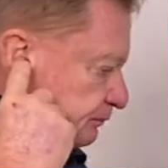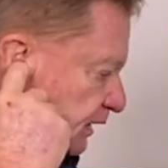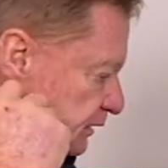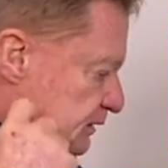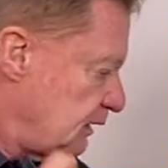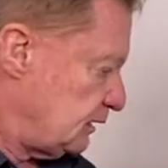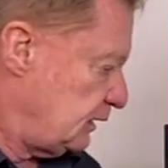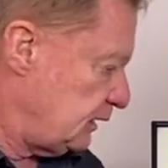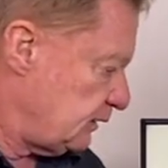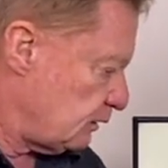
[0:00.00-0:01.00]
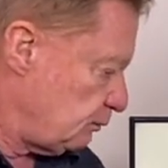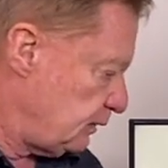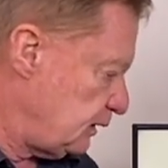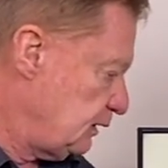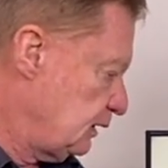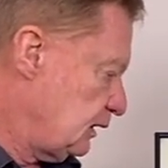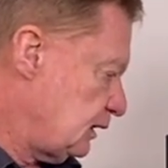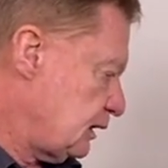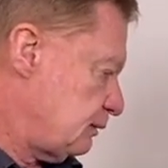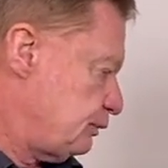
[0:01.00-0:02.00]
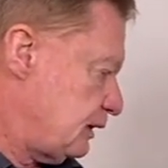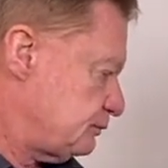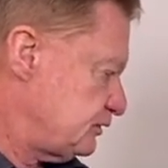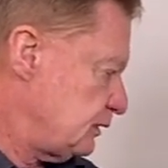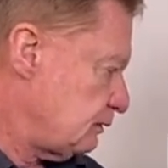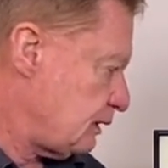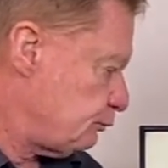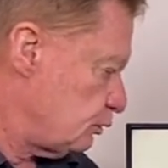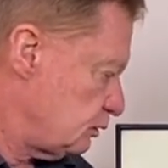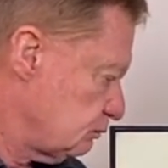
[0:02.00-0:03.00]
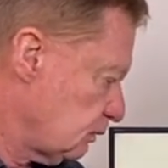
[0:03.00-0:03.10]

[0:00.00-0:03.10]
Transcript: And down here, they'll be perhaps up on